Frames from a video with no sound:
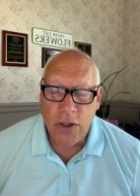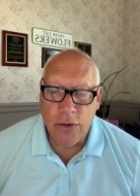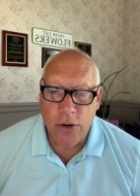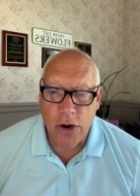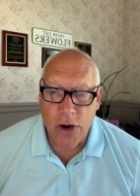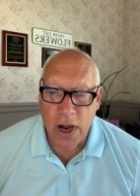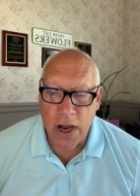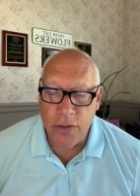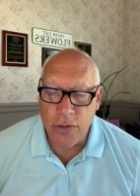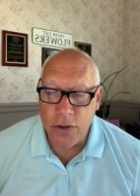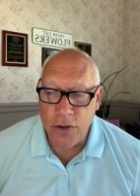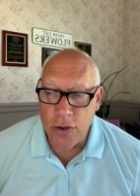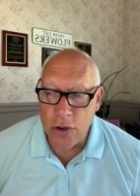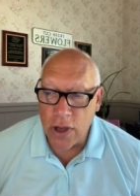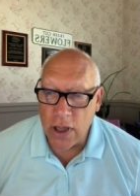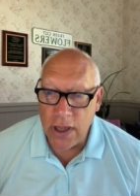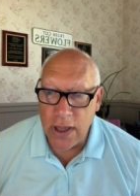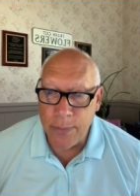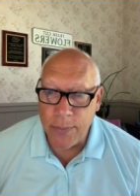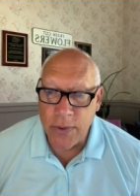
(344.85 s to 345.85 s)
There are other
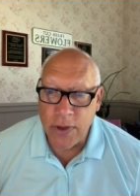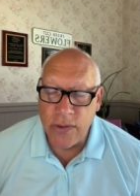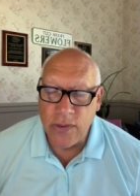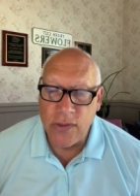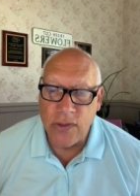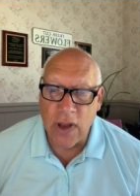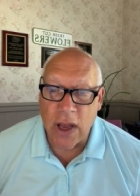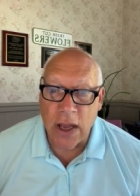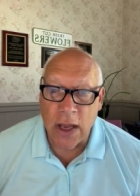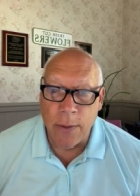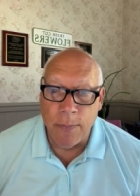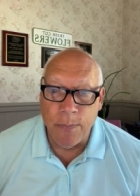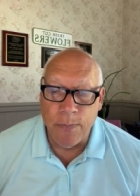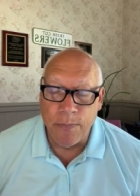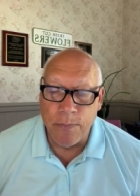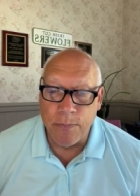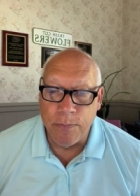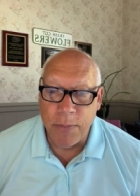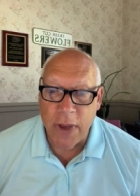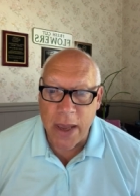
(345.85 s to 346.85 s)
eucalyptus.
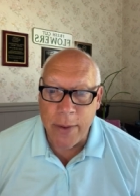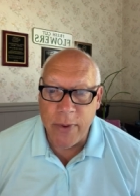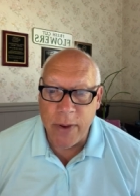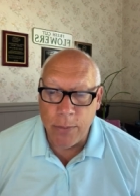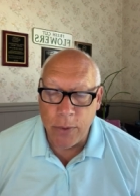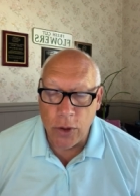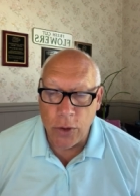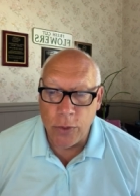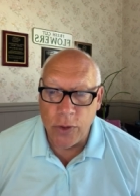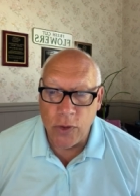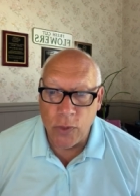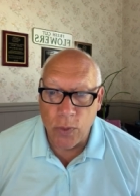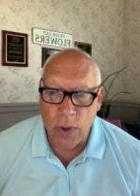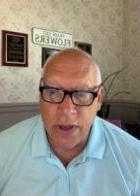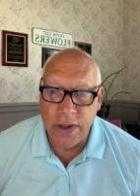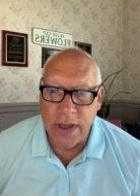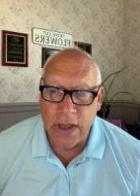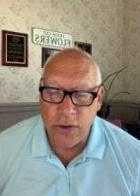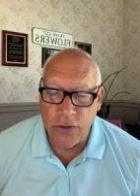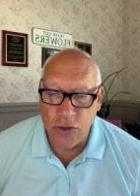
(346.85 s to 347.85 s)
Um, baby blue is
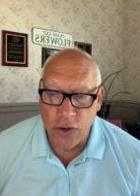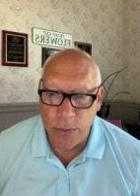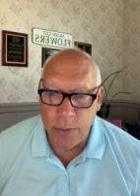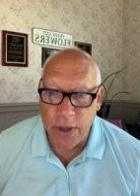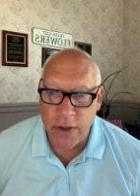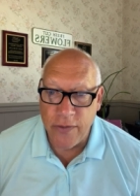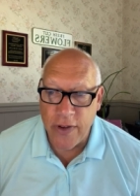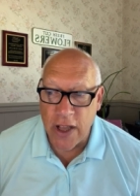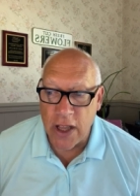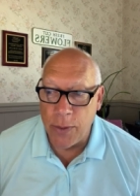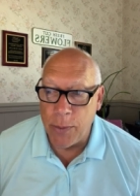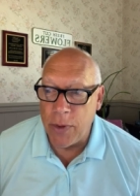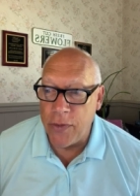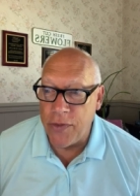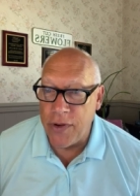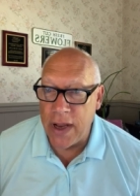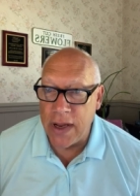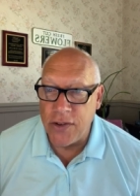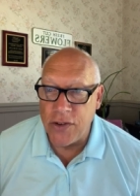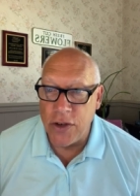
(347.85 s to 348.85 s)
one that should be
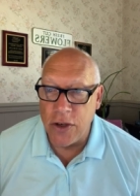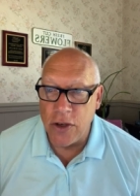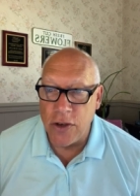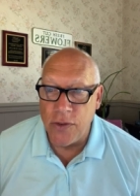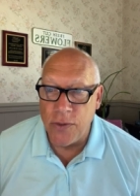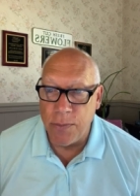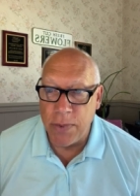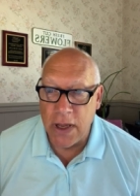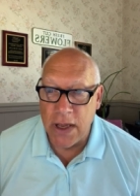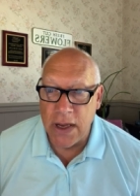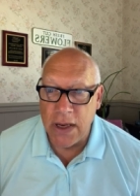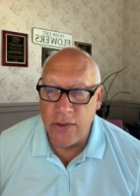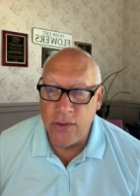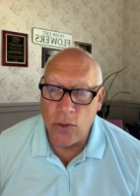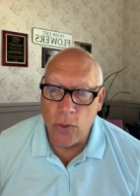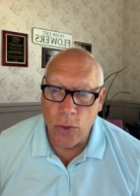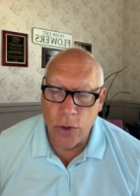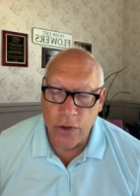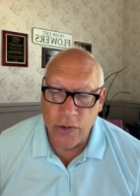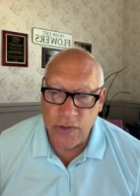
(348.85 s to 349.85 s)
available for next year's
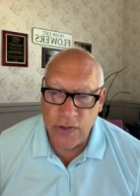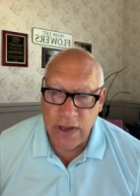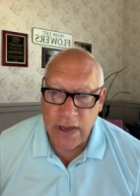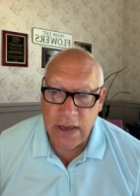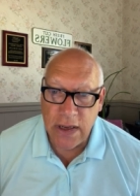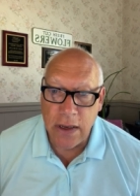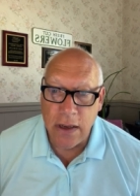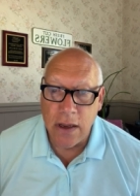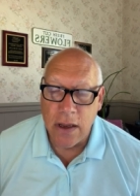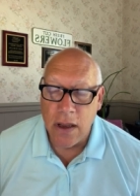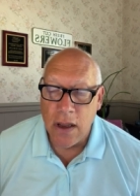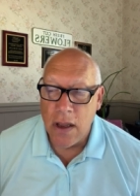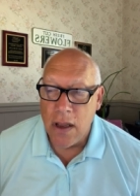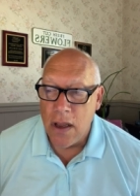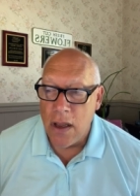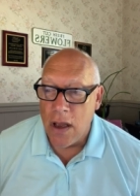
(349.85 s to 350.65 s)
plugs or seed.